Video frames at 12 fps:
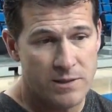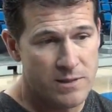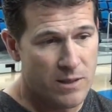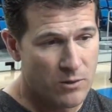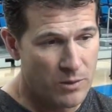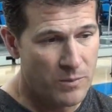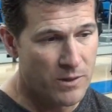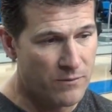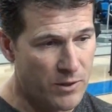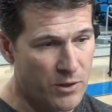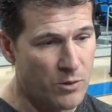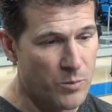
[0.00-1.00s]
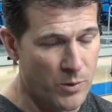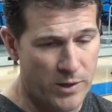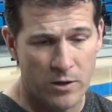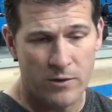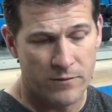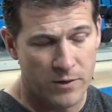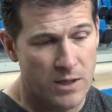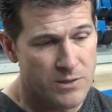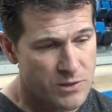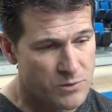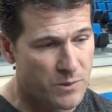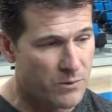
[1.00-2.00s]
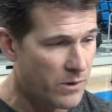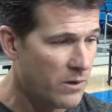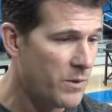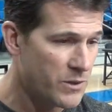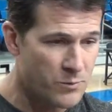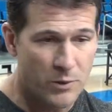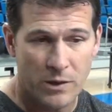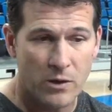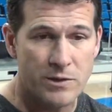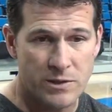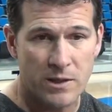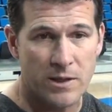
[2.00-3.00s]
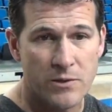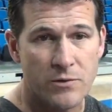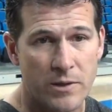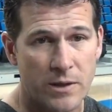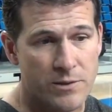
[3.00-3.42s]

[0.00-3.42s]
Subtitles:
He's not only been a very good point guard for us, he's been one of the best point guards in the country.